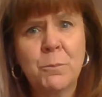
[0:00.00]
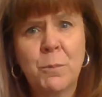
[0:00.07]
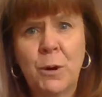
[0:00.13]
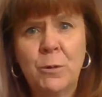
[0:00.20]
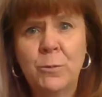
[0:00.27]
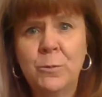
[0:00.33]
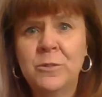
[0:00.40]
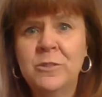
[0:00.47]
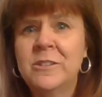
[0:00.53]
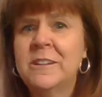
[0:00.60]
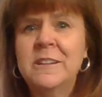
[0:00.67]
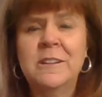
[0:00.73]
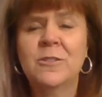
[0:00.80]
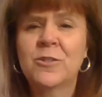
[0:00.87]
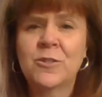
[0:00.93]
bones
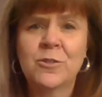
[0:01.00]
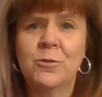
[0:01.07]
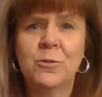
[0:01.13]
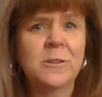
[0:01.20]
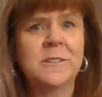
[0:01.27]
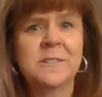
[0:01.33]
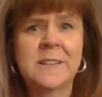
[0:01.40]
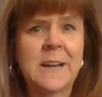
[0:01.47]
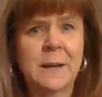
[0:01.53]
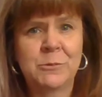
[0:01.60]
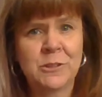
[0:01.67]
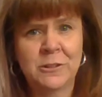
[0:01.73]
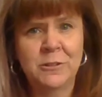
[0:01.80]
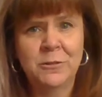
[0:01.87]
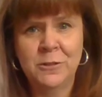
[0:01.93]
and in your soul is
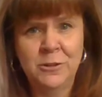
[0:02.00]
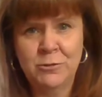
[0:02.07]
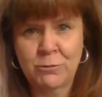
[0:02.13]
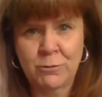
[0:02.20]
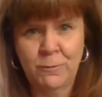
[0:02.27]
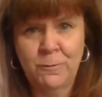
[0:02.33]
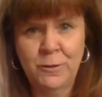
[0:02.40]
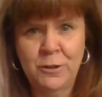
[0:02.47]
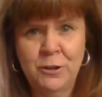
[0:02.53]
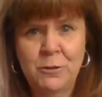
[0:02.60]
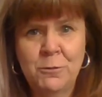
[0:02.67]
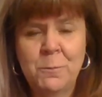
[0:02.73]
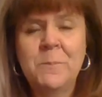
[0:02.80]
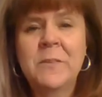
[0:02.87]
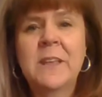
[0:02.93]
absolutely true for you.